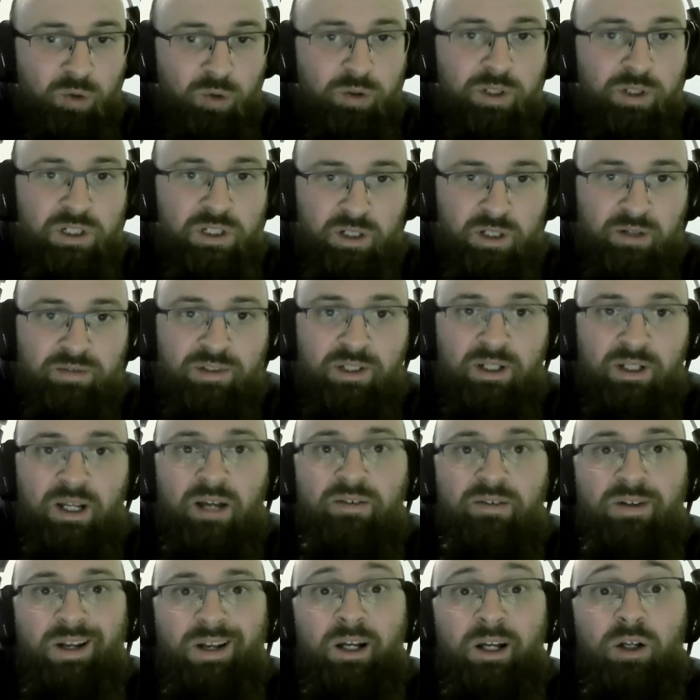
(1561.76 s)
all this stuff
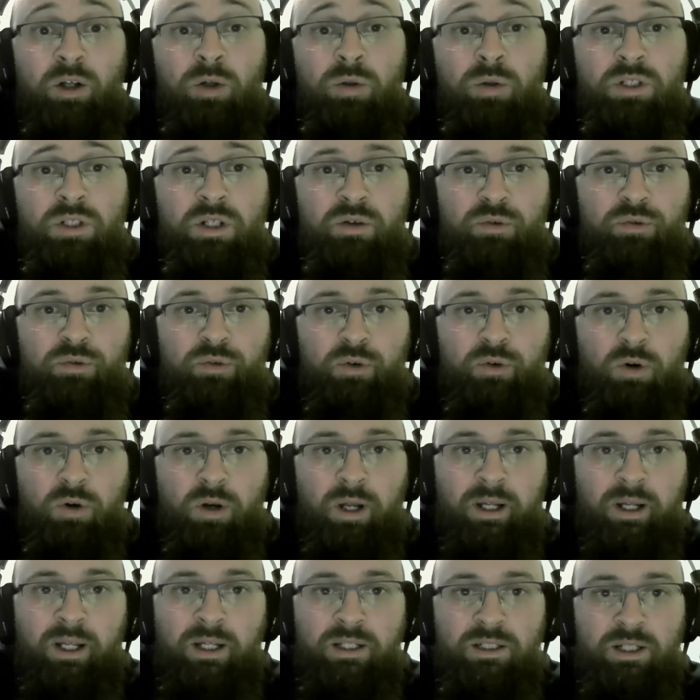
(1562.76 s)
together, like, who is it for?
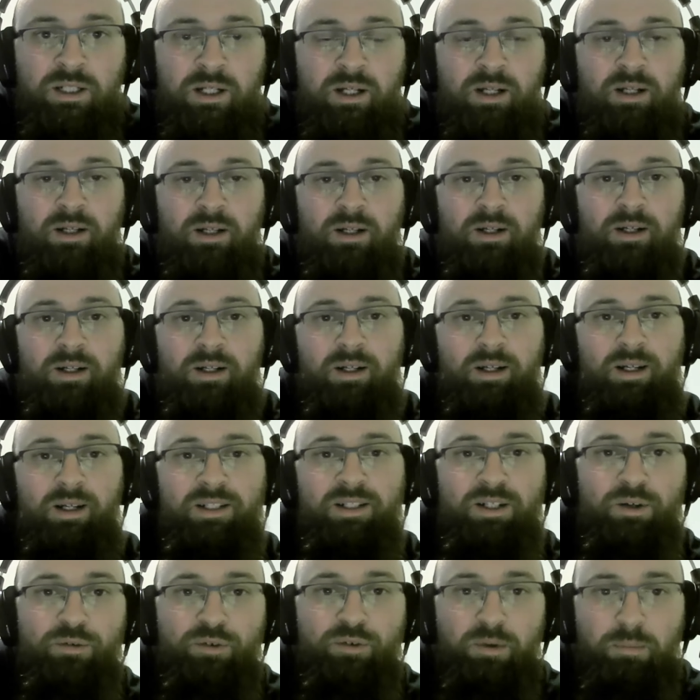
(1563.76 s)
Like, is it
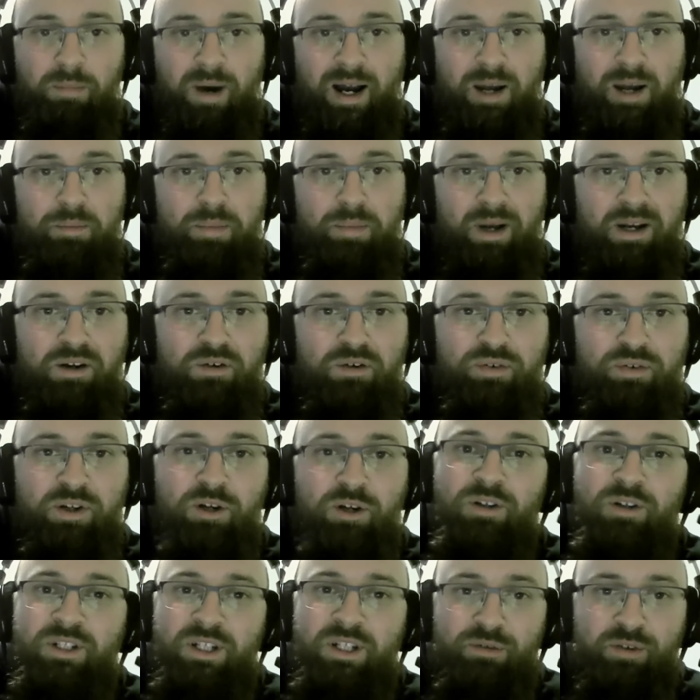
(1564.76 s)
for my
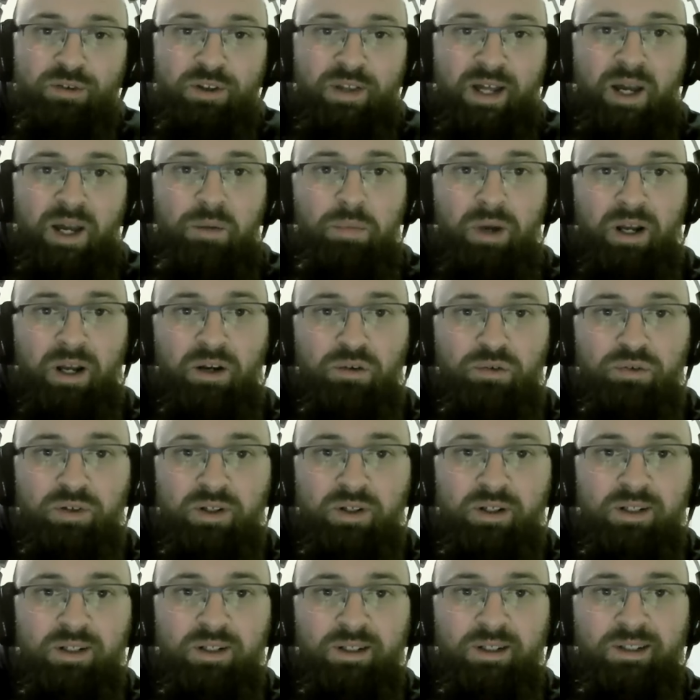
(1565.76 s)
benefit or is it for their
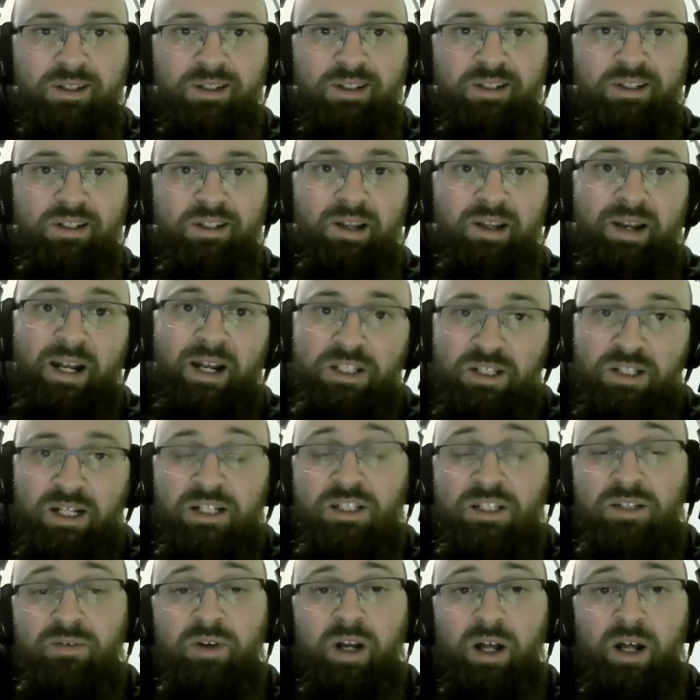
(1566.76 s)
benefit? And that's
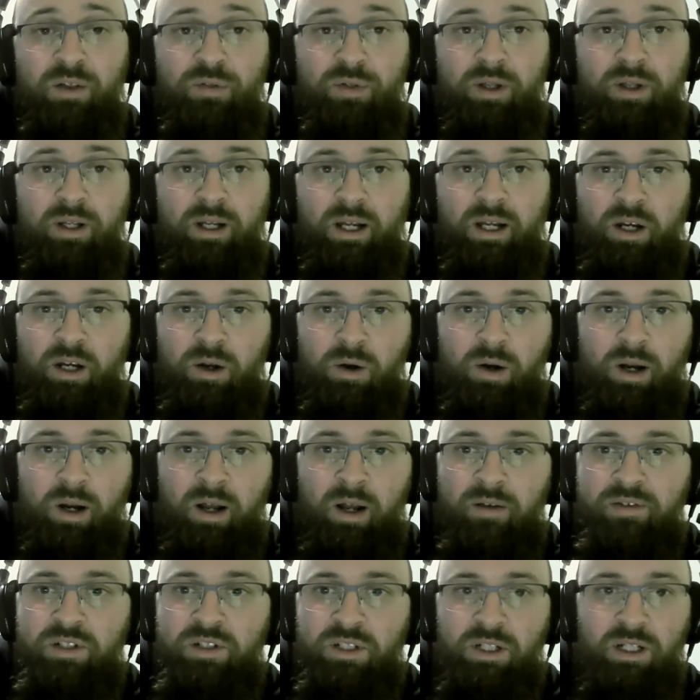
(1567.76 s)
something I think,
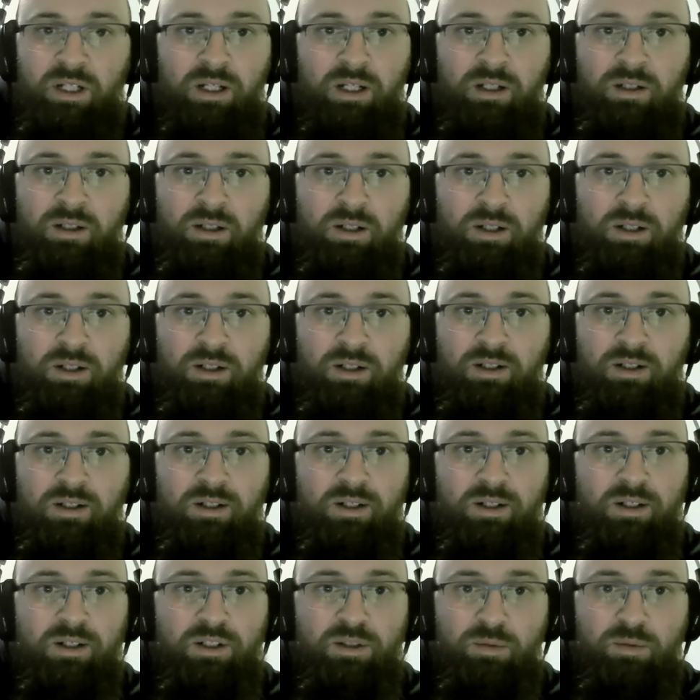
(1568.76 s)
and I've seen
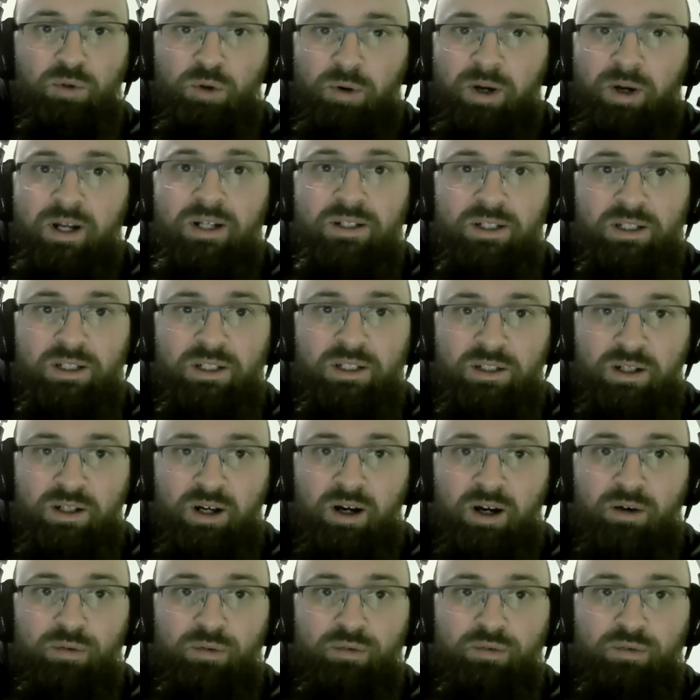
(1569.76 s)
some crazy
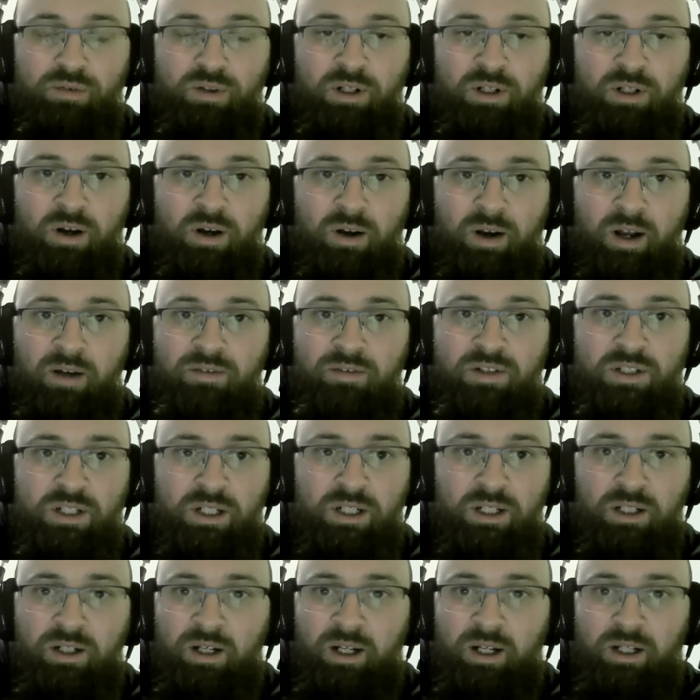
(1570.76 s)
stuff, and I've
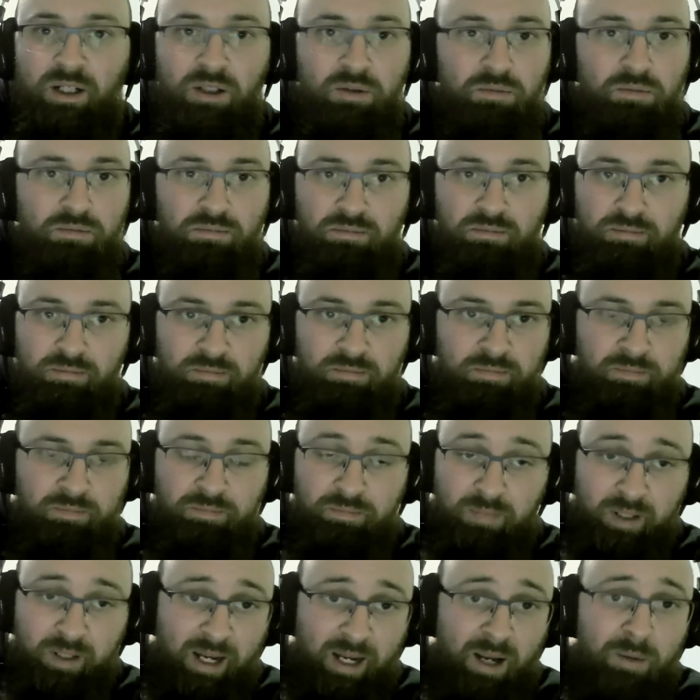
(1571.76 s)
seen like
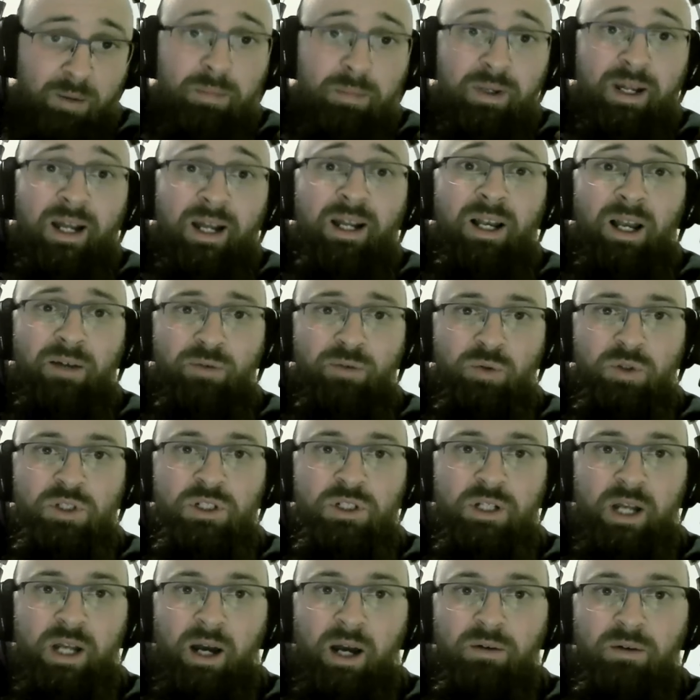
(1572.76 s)
like NBA level
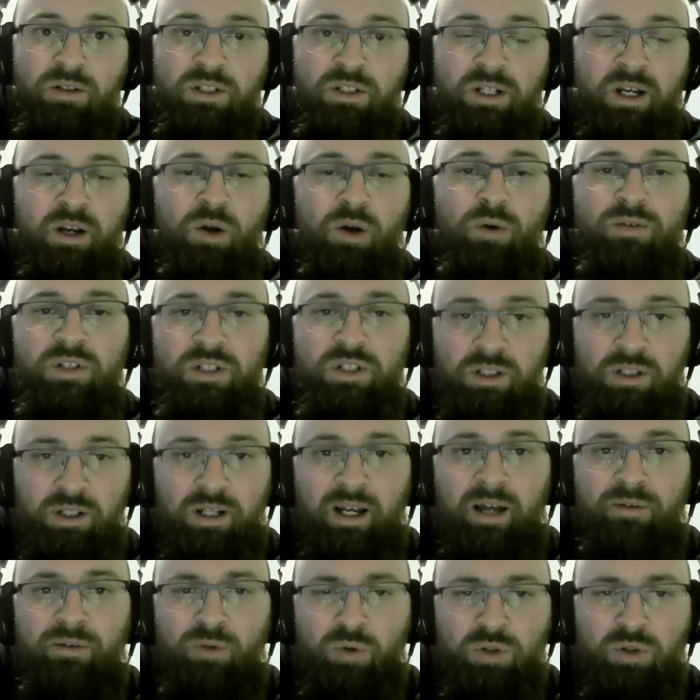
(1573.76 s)
scouts. And I know obviously the
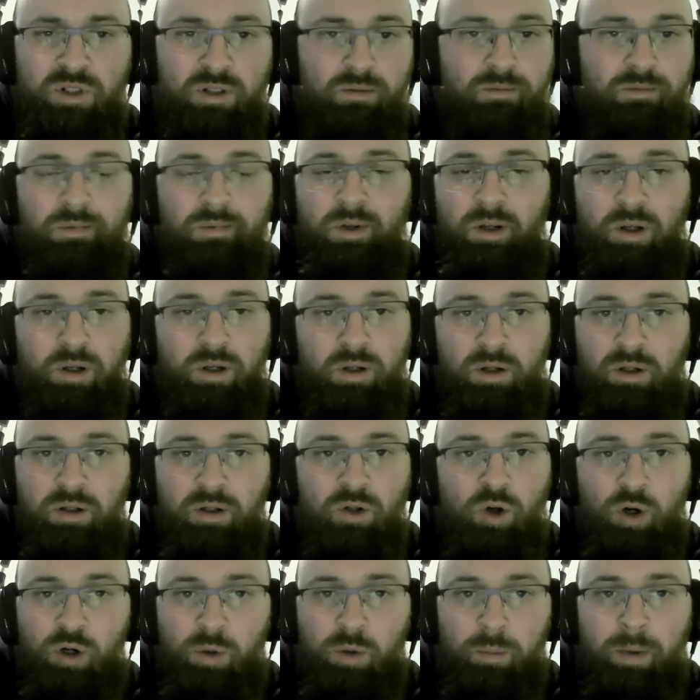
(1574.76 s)
levels
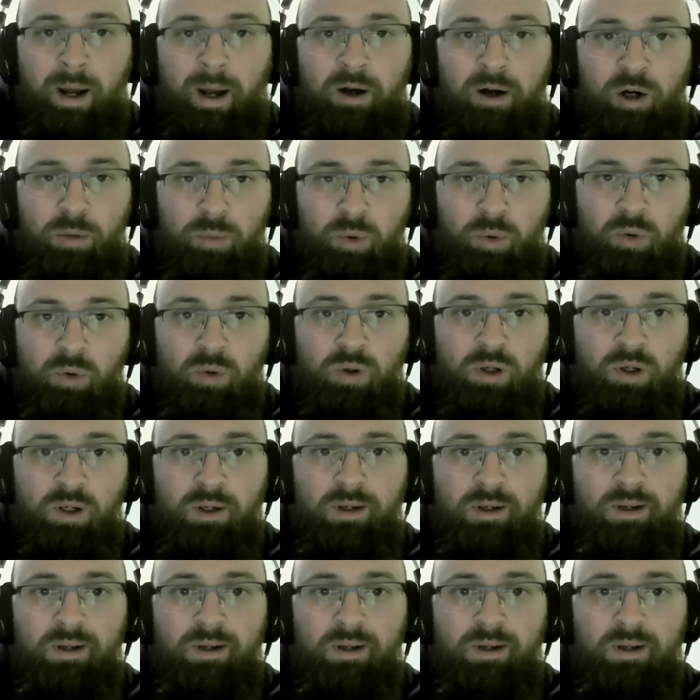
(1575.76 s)
not comparable,